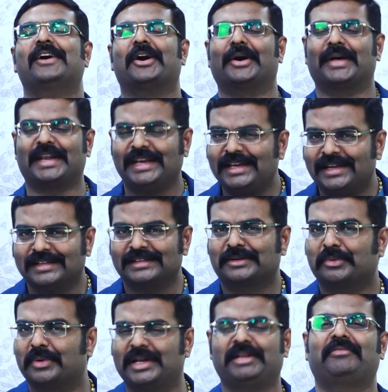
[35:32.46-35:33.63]
or any other
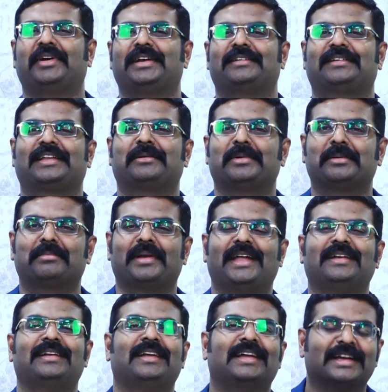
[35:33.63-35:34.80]
qualified retirement
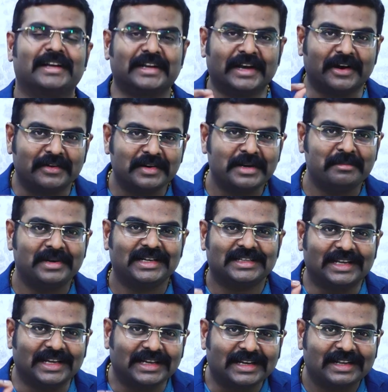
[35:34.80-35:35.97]
plan, government
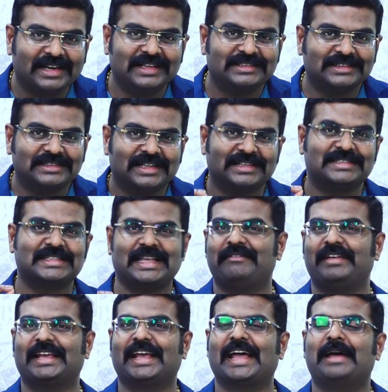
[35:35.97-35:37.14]
encourages that
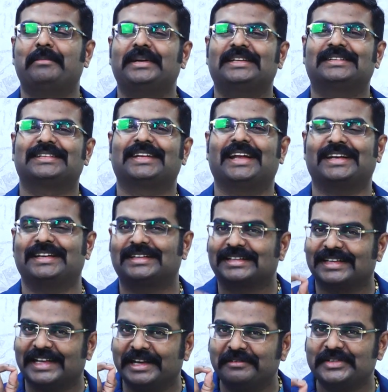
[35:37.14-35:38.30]
saving habit and it
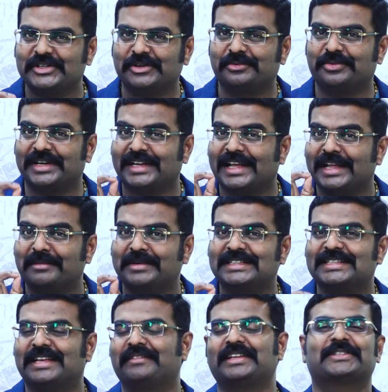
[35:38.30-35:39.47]
gives you retirement
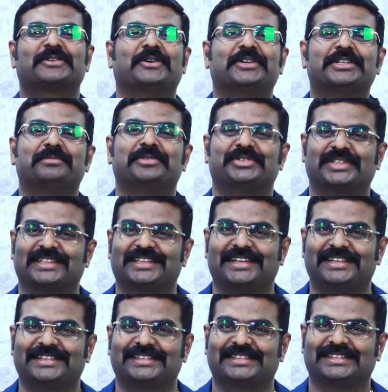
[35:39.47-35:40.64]
savings contribution
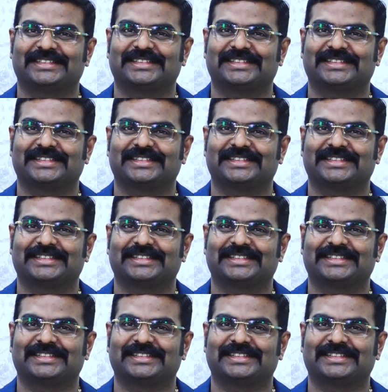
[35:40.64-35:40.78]
credit.